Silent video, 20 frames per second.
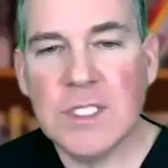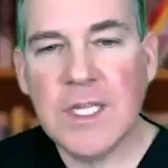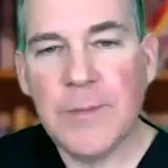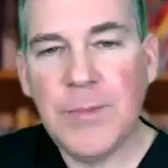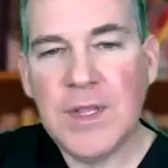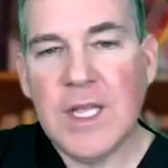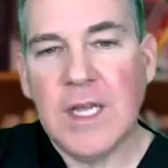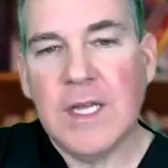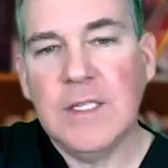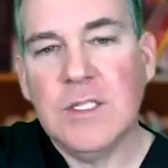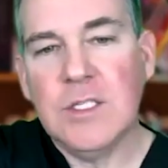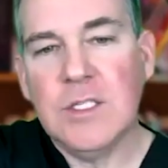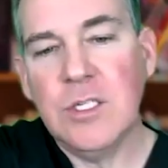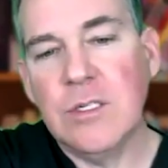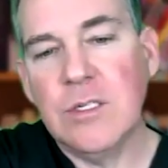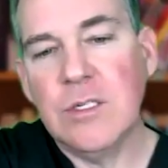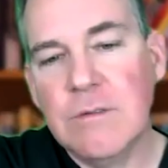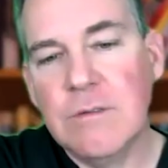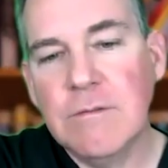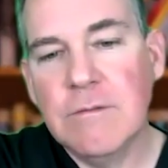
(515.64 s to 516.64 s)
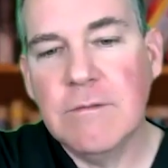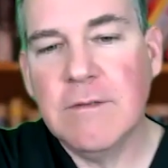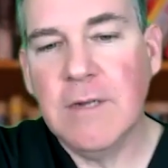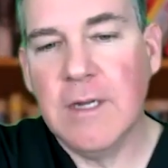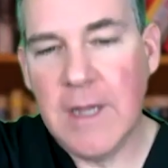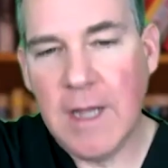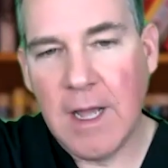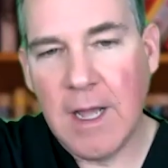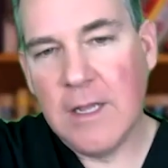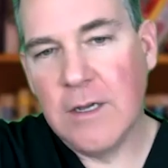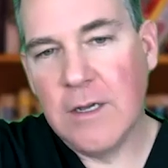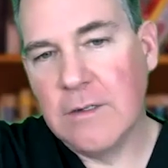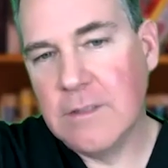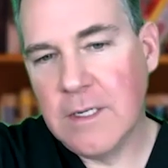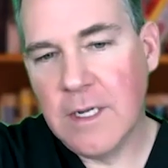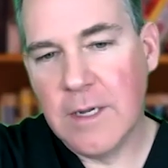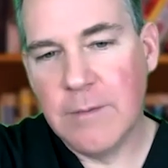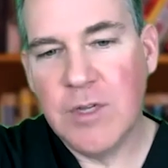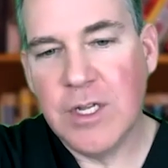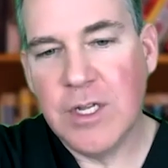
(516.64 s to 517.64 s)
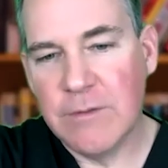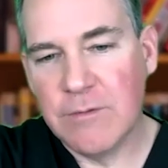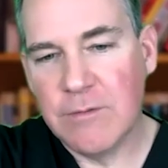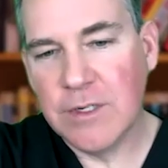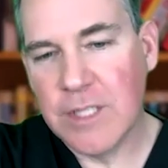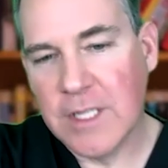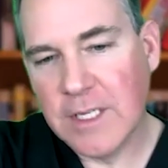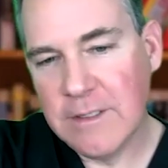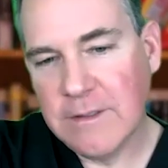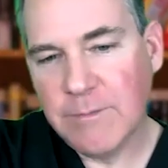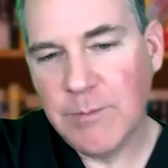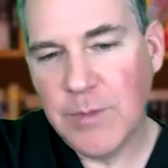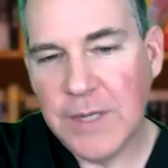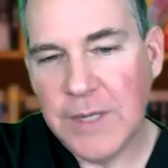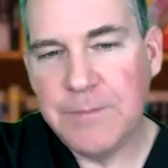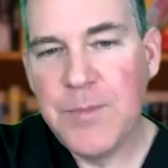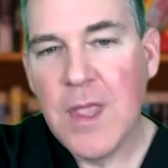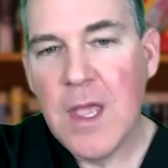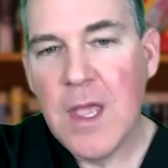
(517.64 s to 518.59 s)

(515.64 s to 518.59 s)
stop at that. So yeah. I know I'm going to really, but